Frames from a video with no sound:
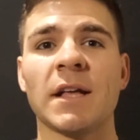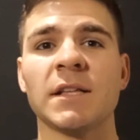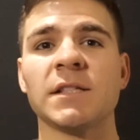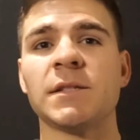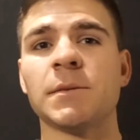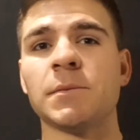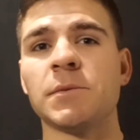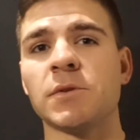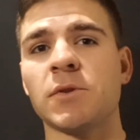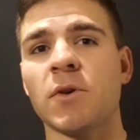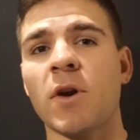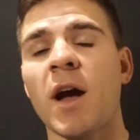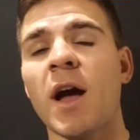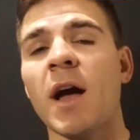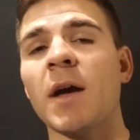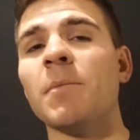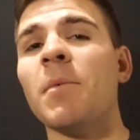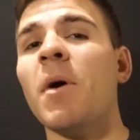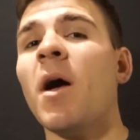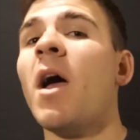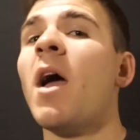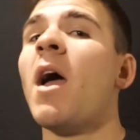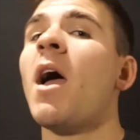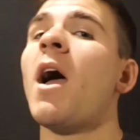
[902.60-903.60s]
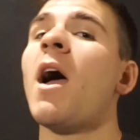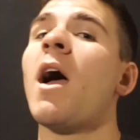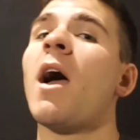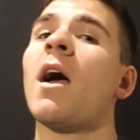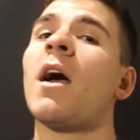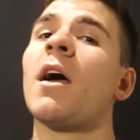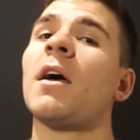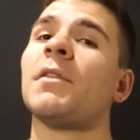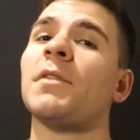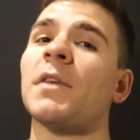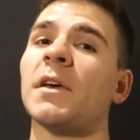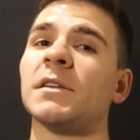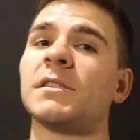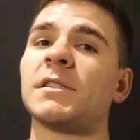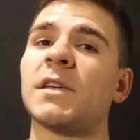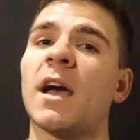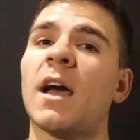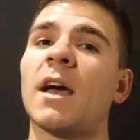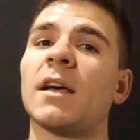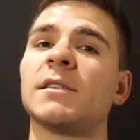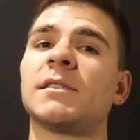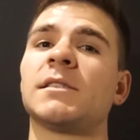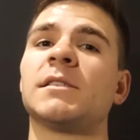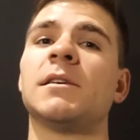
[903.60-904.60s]
and subscribe. Thanks,
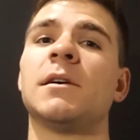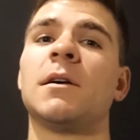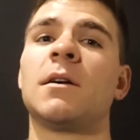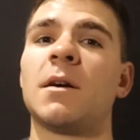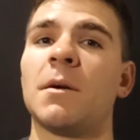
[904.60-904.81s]
guys.